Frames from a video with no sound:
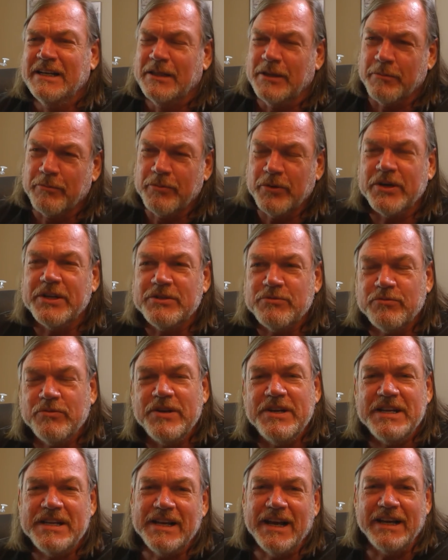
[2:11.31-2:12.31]
The British
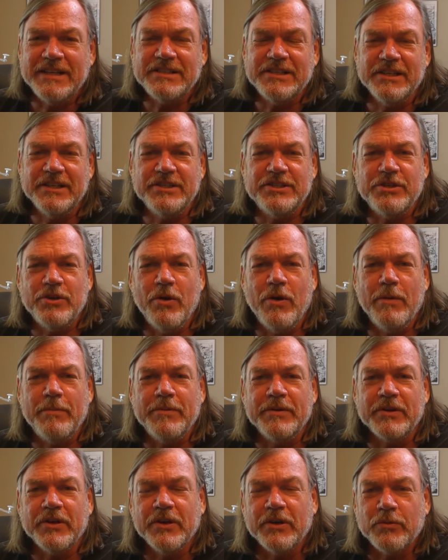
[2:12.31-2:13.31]
reading guy is going to show up,
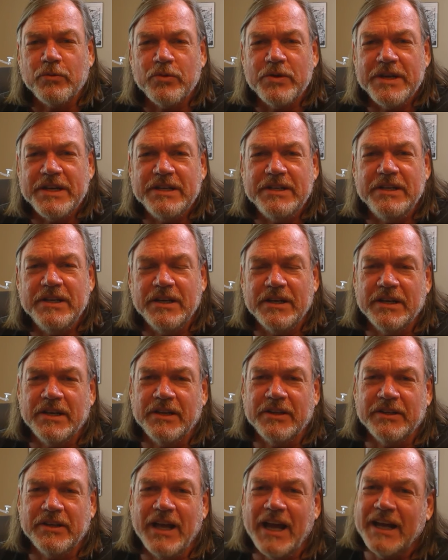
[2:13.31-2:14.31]
and I'm going to read The
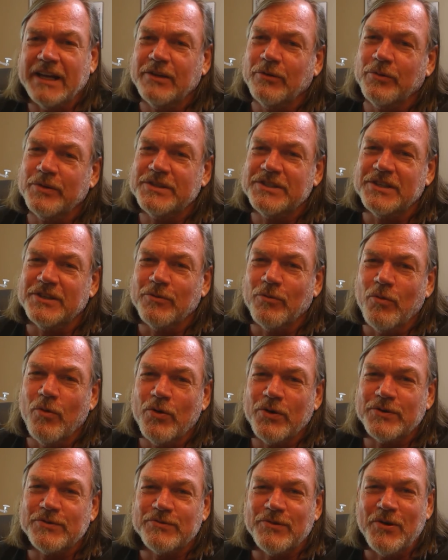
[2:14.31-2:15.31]
Lion, the Witch, and the
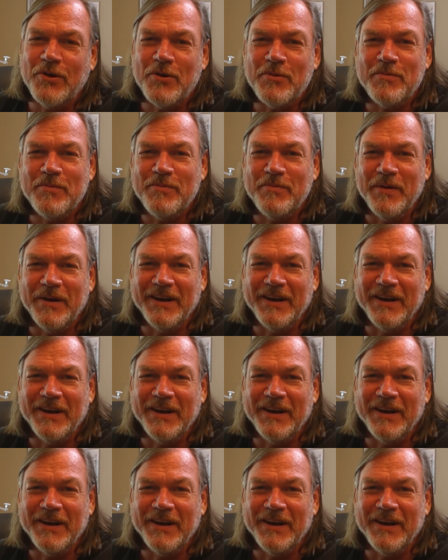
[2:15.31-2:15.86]
Wardrobe